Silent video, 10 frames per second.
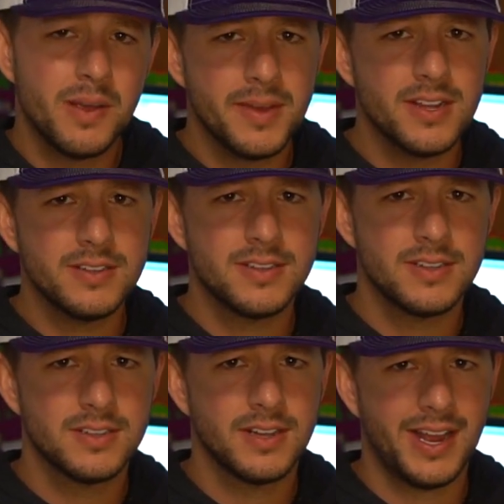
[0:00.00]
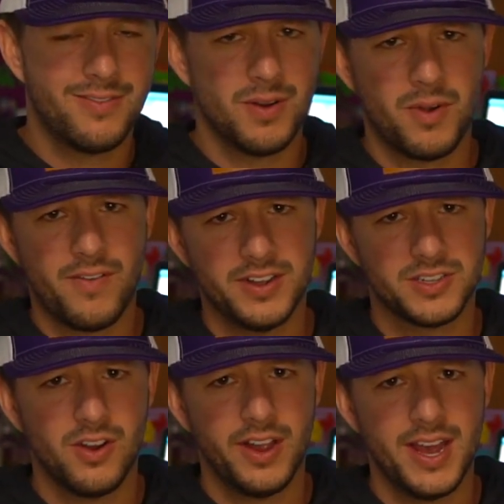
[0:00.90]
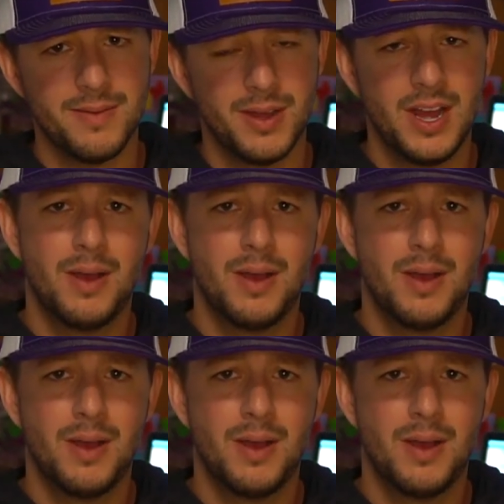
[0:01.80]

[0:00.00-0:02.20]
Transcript: meals, like from wherever I was growing up,